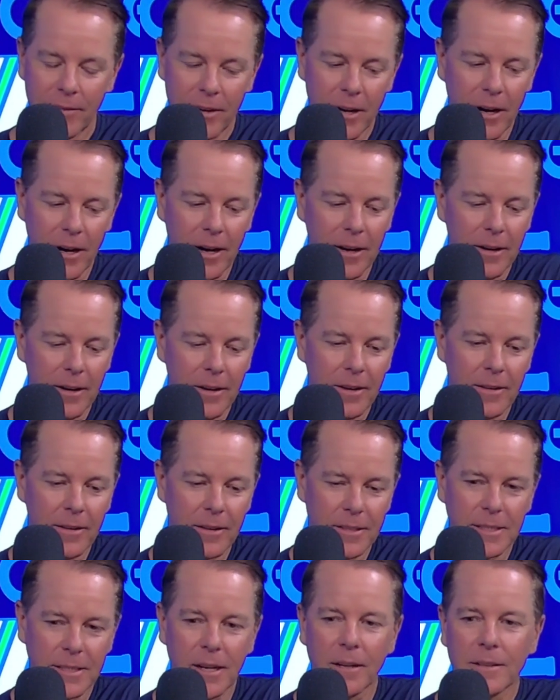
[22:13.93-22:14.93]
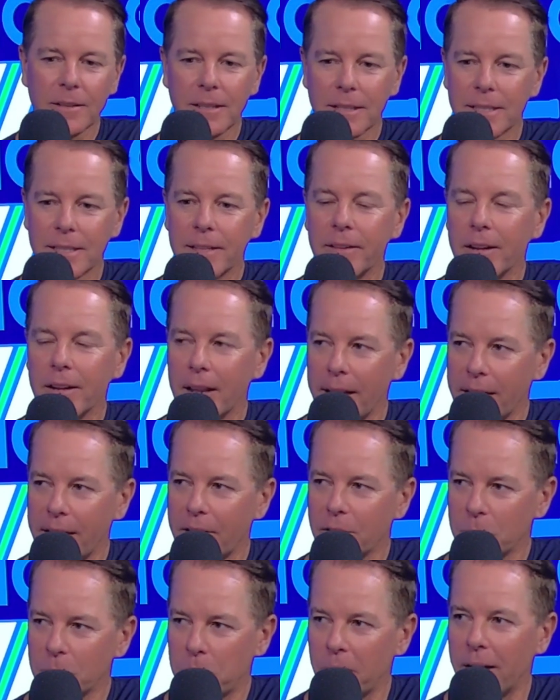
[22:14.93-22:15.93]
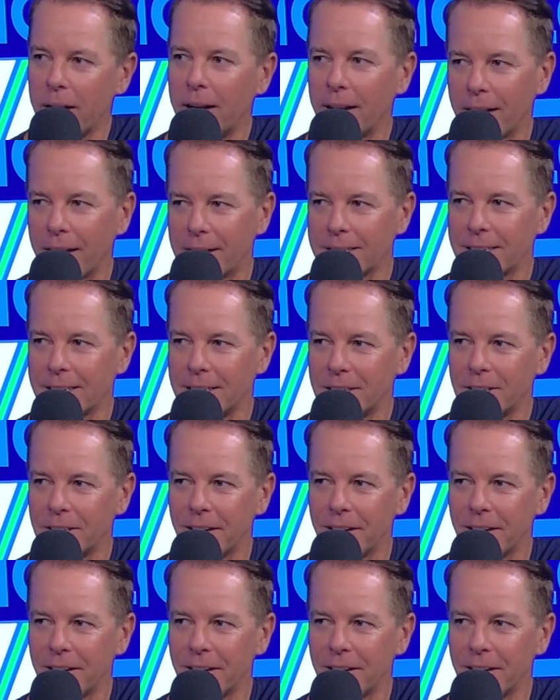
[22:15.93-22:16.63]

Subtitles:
you've got the Celtics and the Lakers playing against